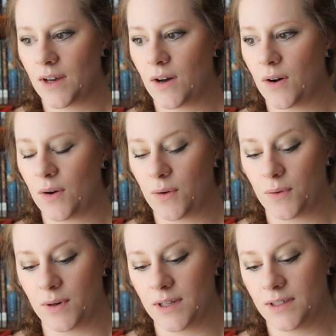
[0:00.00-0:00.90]

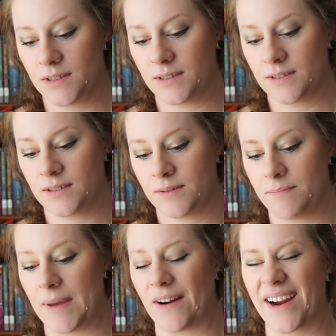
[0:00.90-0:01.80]
Oh,
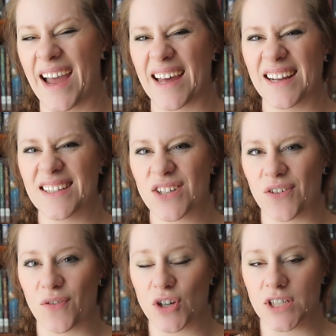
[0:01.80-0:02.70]
Mariana is
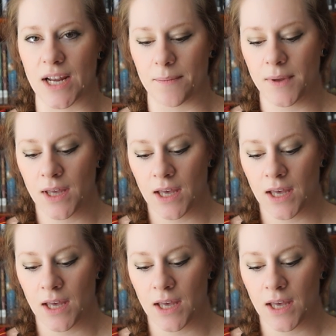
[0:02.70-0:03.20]
her first name.